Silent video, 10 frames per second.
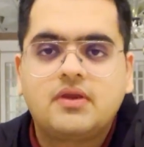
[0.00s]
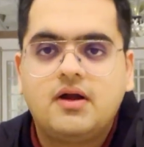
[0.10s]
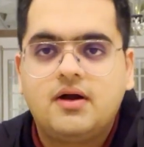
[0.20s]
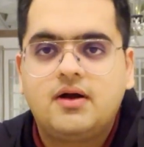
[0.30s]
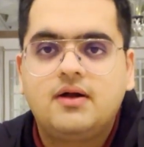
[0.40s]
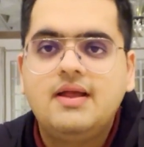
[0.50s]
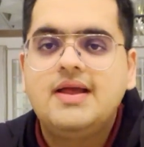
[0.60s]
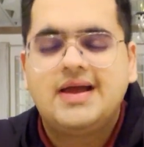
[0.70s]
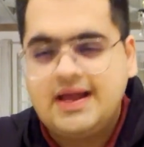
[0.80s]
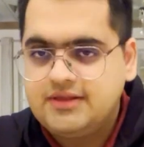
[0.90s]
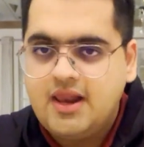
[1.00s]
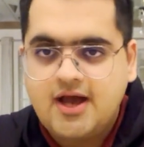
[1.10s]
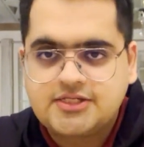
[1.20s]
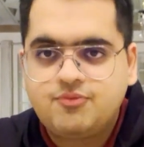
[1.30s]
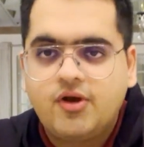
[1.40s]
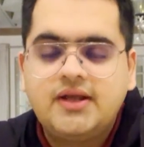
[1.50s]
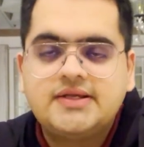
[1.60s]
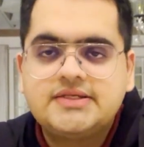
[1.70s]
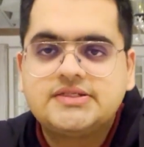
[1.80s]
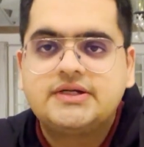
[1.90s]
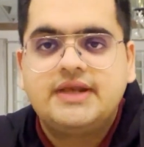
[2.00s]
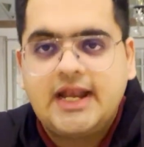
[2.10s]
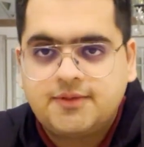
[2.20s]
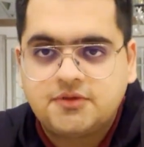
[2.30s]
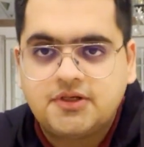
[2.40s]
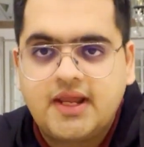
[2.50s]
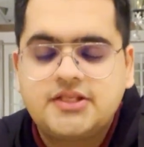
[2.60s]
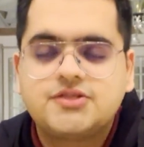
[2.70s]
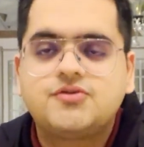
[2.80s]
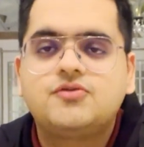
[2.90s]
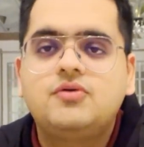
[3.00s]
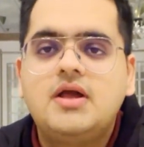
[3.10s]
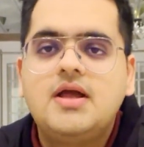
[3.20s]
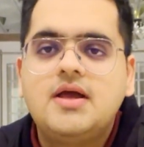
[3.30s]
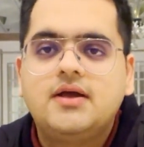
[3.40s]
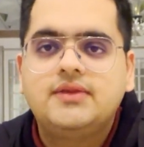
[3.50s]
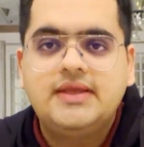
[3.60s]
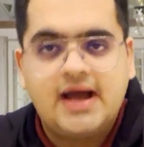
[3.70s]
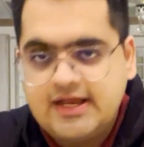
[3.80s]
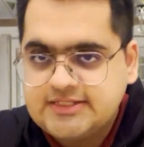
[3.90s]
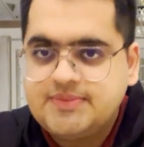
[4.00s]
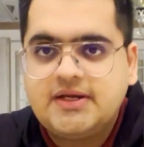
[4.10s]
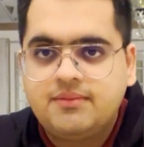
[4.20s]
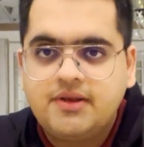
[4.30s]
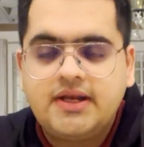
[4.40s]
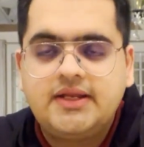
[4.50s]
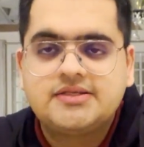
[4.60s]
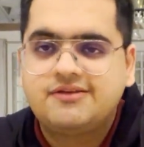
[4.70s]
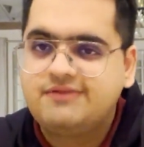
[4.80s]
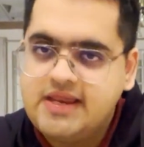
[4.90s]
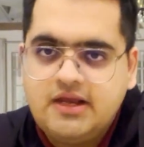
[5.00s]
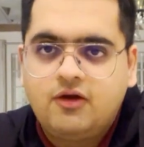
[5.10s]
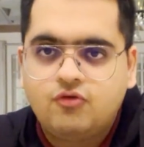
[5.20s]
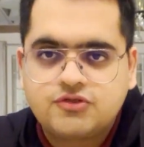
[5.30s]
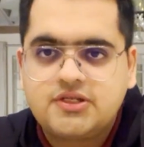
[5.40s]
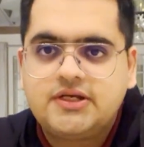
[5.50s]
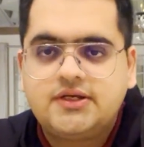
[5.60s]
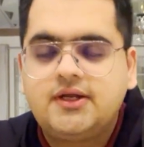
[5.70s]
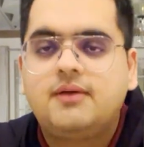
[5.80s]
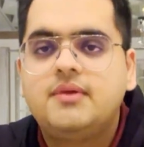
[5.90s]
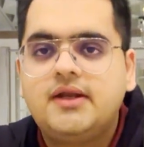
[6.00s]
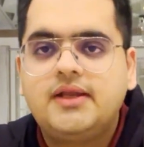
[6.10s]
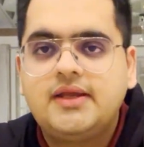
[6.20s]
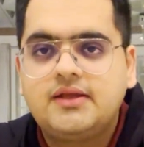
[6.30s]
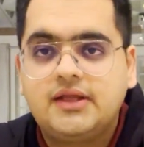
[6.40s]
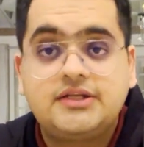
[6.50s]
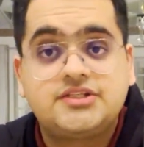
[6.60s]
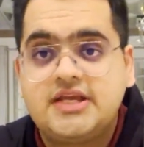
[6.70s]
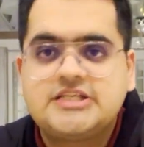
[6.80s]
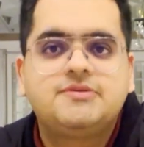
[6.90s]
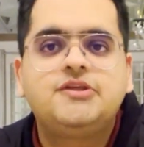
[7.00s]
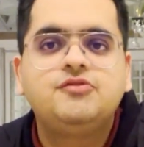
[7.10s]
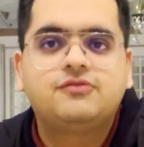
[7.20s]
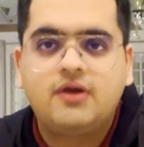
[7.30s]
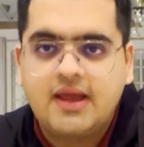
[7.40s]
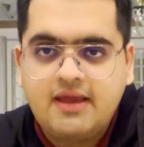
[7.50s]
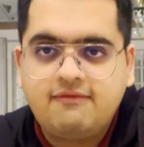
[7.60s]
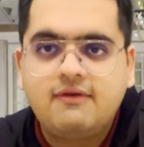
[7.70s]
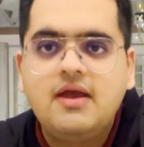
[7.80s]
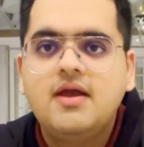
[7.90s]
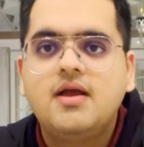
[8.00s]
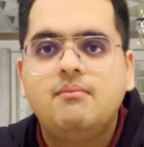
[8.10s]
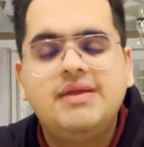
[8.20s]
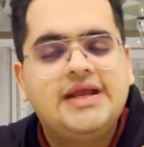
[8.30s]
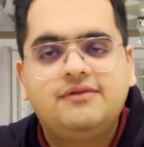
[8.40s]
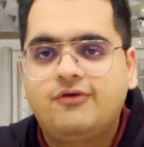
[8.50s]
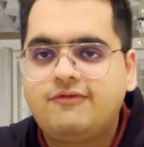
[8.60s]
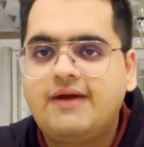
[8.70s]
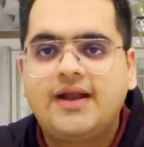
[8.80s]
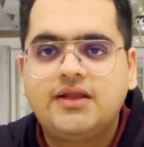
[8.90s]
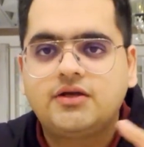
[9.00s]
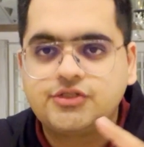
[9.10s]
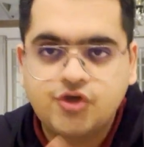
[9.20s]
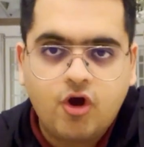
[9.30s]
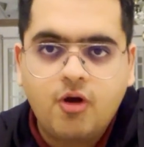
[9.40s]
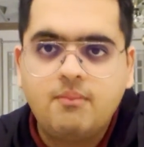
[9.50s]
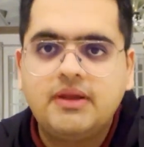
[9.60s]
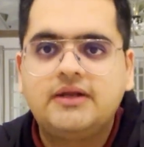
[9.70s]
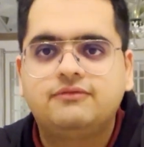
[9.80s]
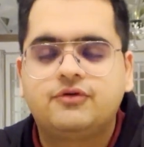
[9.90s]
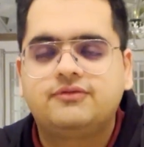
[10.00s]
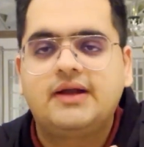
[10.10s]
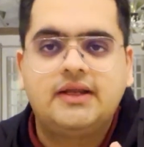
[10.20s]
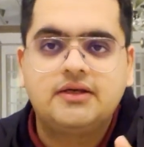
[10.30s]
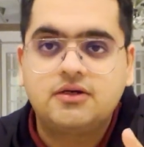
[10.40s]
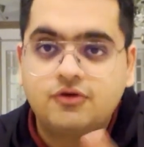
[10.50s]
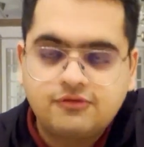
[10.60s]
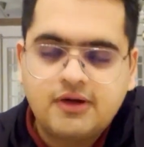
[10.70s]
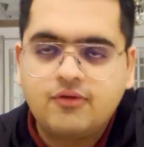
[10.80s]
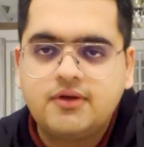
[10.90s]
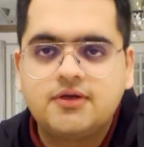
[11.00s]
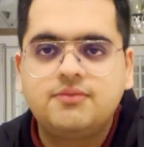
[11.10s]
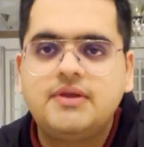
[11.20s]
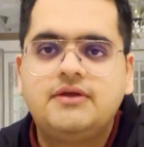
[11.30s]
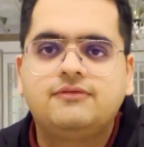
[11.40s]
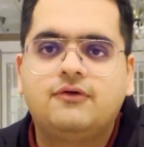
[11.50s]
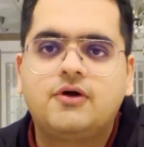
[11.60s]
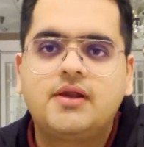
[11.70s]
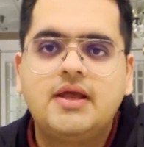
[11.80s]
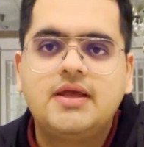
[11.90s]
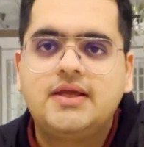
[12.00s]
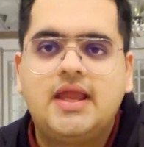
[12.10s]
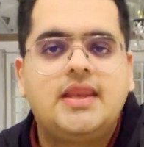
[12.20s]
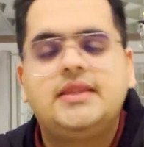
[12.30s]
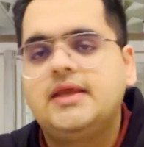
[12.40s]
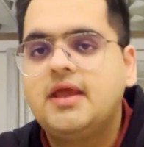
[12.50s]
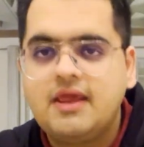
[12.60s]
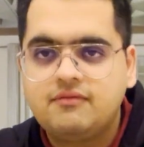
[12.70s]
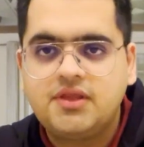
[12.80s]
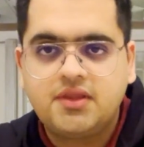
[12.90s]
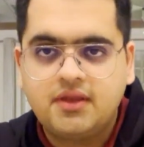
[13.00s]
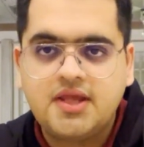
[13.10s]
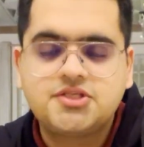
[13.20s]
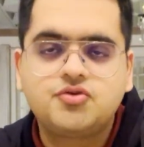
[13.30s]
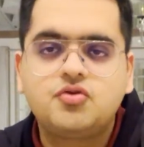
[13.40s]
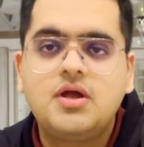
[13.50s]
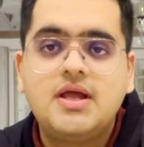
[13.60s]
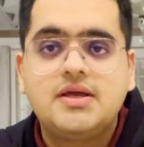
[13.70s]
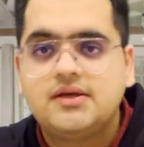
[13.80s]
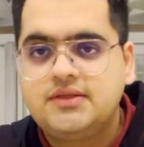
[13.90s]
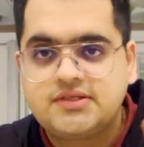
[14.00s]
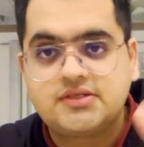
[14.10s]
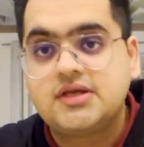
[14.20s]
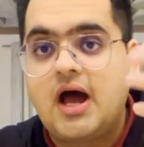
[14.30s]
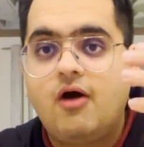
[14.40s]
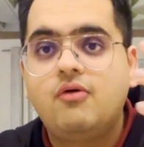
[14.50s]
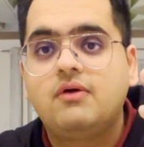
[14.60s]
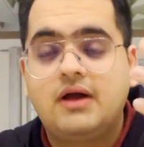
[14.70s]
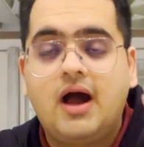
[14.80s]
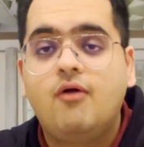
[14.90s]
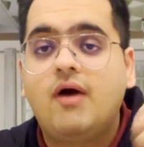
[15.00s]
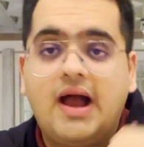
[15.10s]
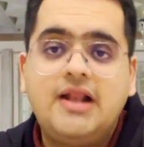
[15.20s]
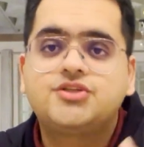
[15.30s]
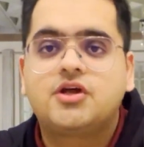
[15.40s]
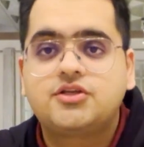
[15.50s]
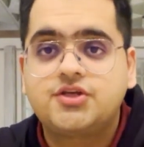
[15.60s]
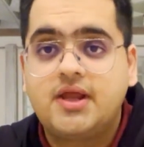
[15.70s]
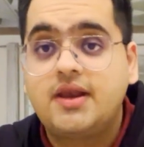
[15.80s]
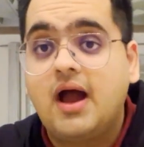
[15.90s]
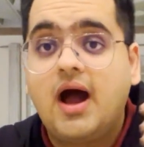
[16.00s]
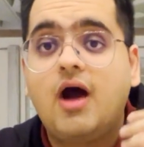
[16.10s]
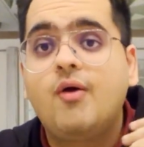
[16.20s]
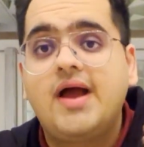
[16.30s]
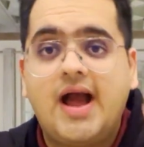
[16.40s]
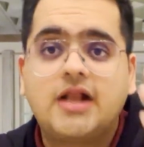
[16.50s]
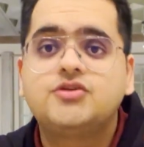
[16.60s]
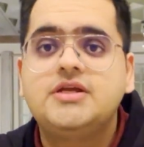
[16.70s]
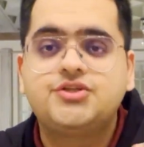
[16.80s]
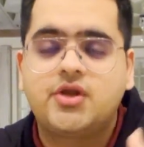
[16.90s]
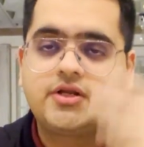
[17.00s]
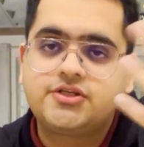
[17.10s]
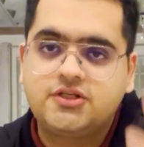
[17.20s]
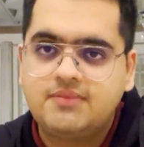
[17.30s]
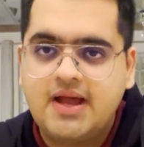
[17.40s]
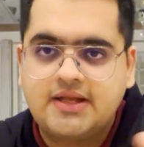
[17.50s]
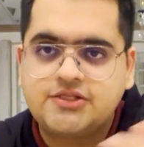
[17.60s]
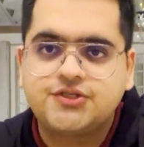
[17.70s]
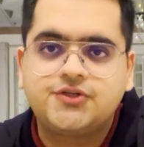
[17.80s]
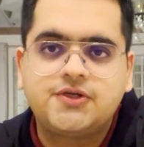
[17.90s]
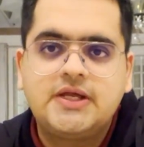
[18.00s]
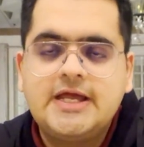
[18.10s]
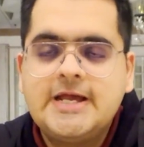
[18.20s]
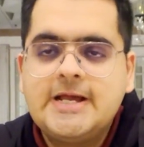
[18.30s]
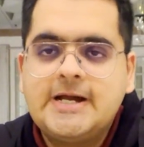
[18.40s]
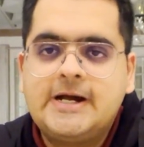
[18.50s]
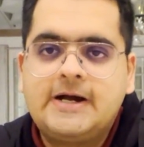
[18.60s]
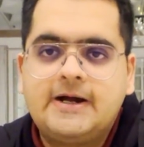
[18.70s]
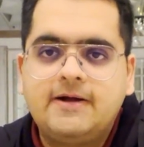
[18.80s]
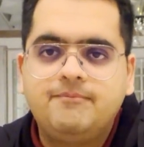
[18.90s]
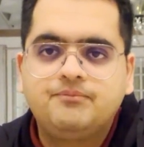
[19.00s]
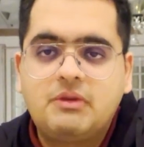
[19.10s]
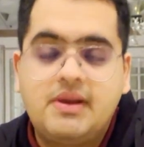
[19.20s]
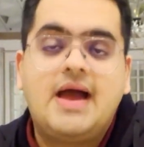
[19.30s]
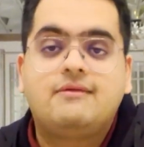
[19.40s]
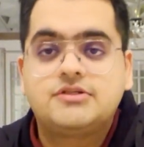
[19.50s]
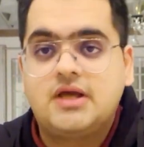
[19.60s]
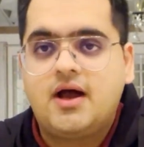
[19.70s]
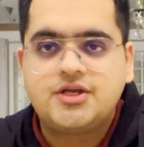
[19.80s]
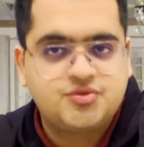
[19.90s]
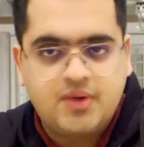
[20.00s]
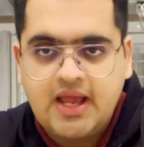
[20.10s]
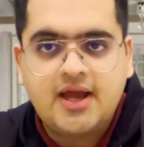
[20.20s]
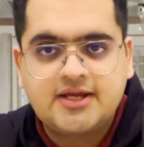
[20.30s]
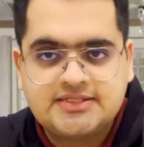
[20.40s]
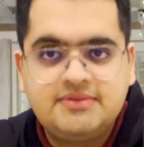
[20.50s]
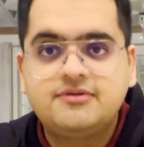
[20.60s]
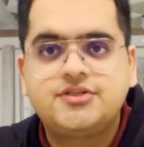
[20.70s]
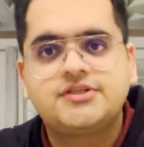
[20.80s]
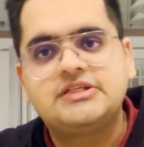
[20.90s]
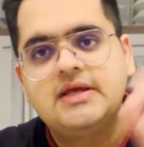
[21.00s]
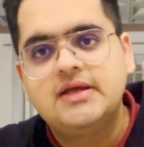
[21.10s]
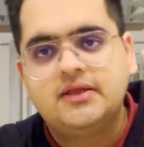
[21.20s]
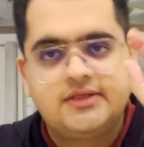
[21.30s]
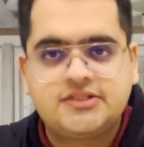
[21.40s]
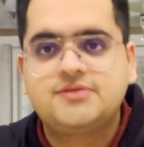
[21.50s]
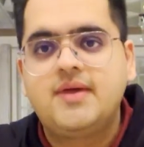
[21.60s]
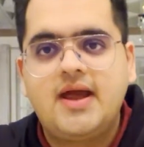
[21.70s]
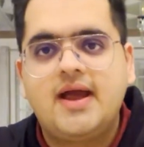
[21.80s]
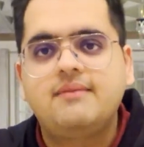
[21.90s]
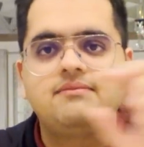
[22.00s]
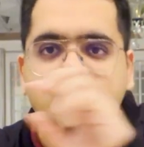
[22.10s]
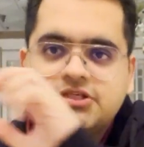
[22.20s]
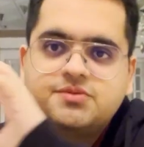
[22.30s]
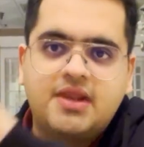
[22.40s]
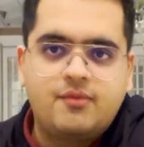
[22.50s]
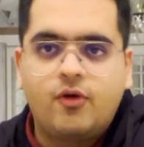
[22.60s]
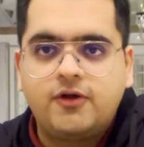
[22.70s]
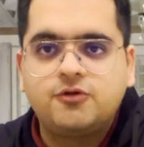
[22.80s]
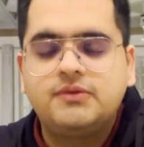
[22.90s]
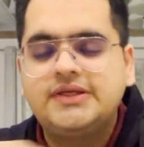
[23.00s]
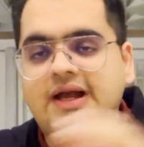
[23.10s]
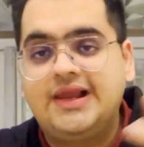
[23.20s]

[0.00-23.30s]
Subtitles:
And the last point is the network, right? So the ISB community is a very close-knitted community. It stays with you for life, be it for finding a job, be it for finding a co-founder, be it for anything and everything, right? So this is how I'll structure and how I actually structured my answer when I was asked by ISB, which is, this is where I am, this is where I want to be.